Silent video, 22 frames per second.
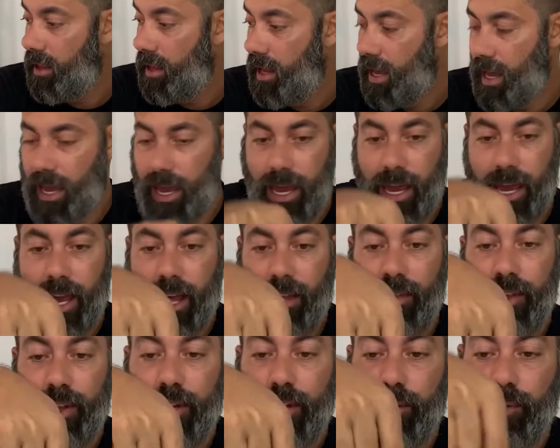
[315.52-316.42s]
and
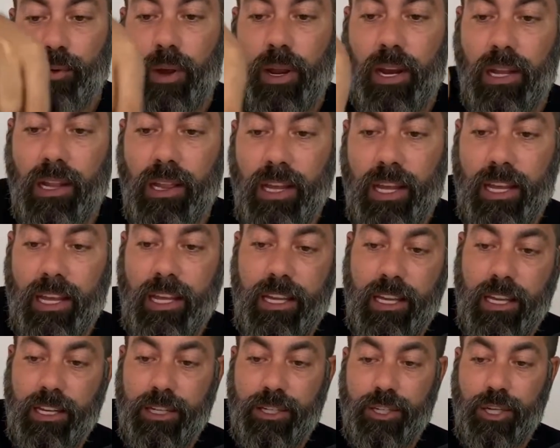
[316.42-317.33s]
then you run a
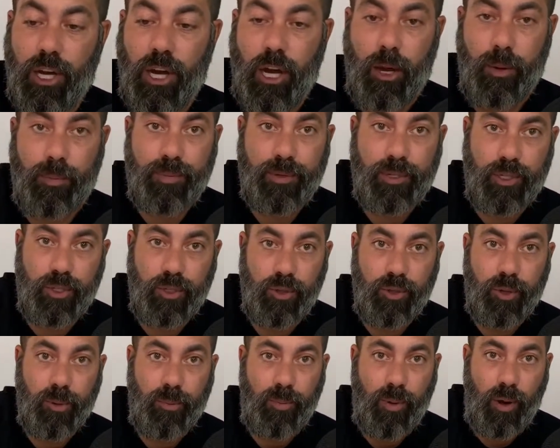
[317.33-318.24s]
linkage up to
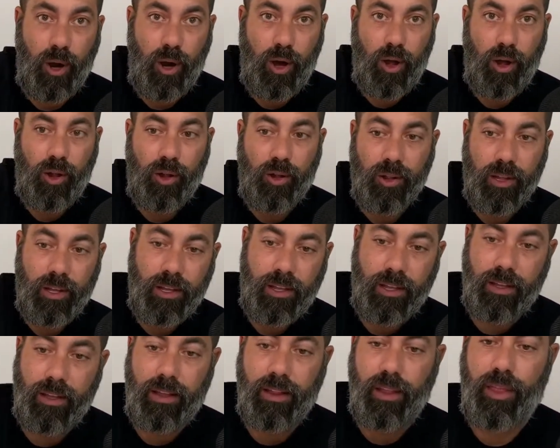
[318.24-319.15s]
the ball
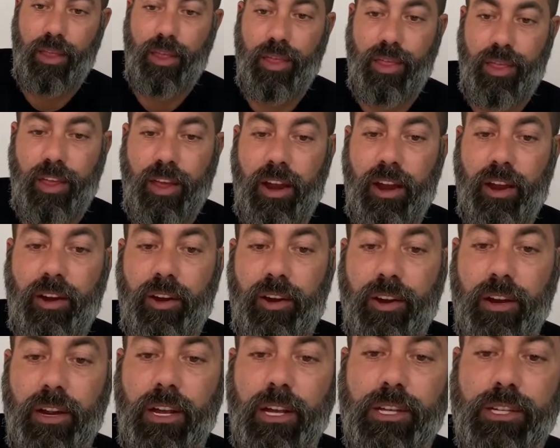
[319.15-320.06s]
there.
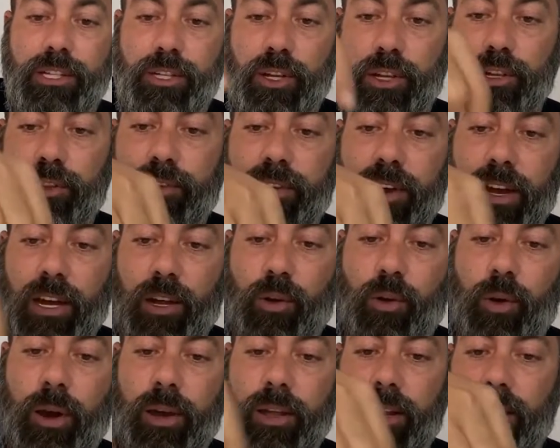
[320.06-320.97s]
So you've got
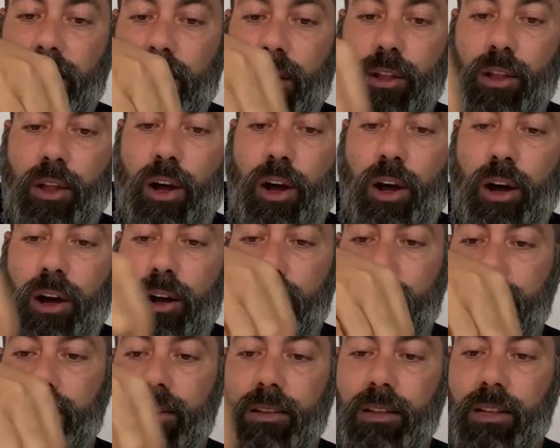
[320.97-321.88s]
quite a
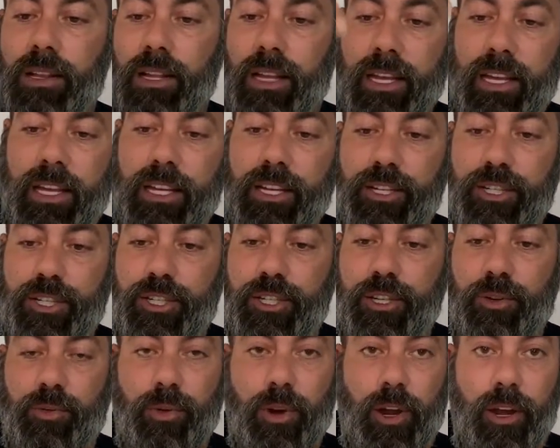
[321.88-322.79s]
long linkage
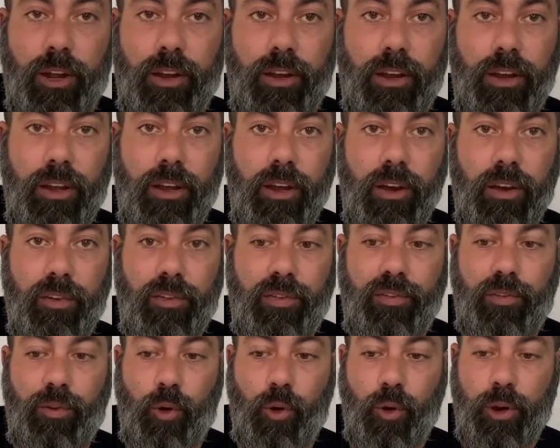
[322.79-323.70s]
to run
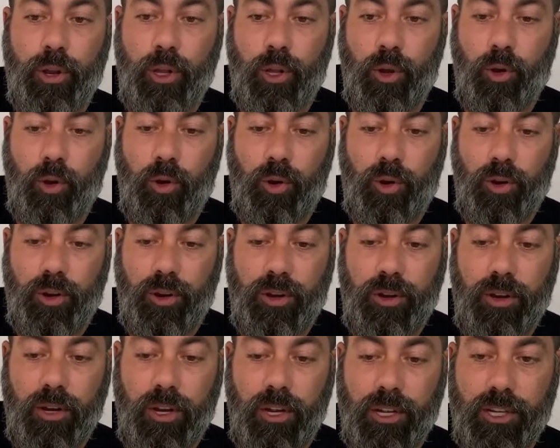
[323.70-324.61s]
for your
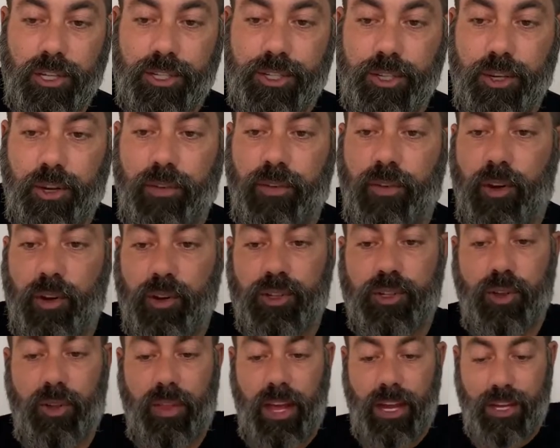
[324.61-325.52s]
servo.
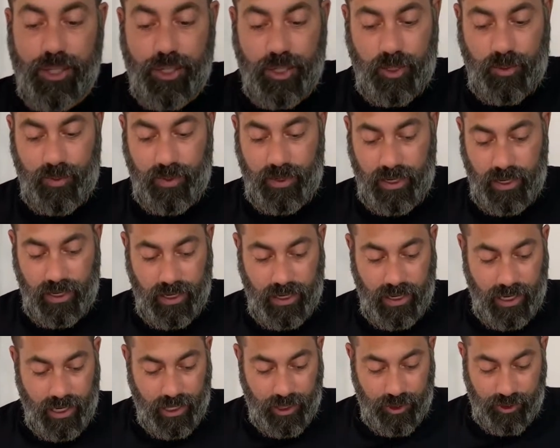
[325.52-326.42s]
So that should be
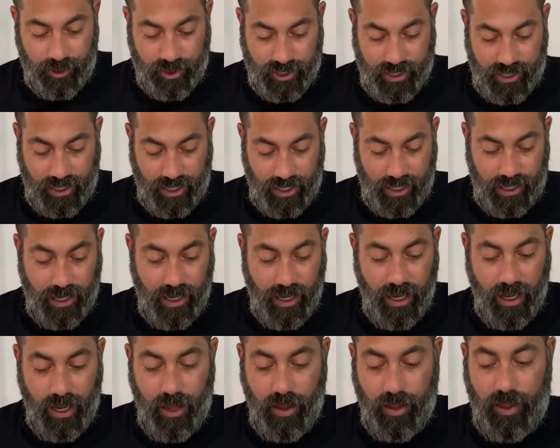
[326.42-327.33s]
interesting.
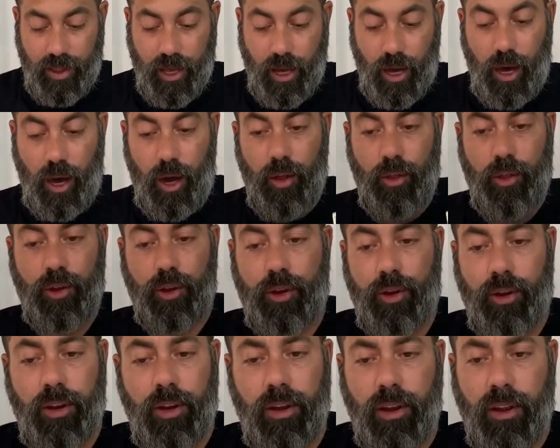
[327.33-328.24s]
The
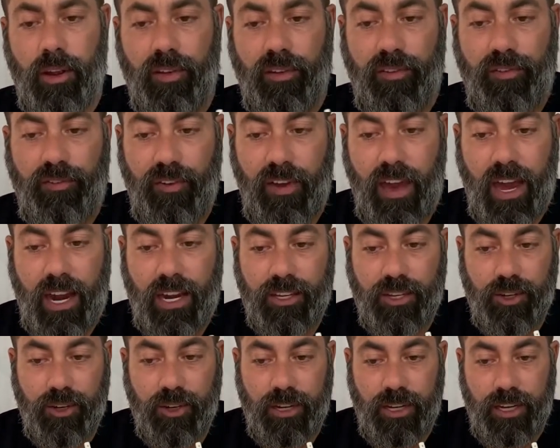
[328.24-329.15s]
other
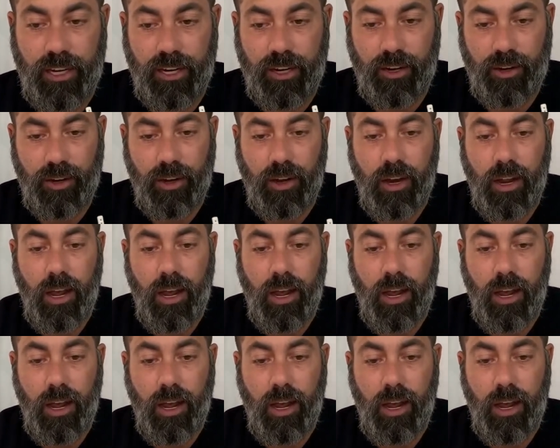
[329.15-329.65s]
factor here,